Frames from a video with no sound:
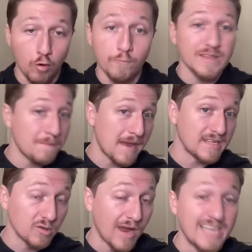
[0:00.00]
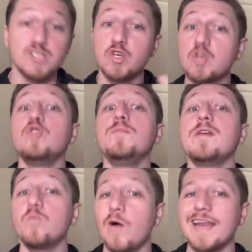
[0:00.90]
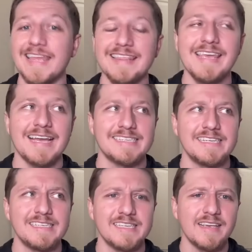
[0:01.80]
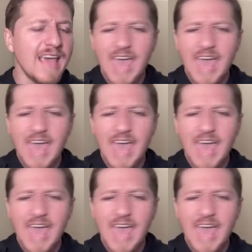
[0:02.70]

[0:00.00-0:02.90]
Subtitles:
over the mantle as QB1 in the SEC.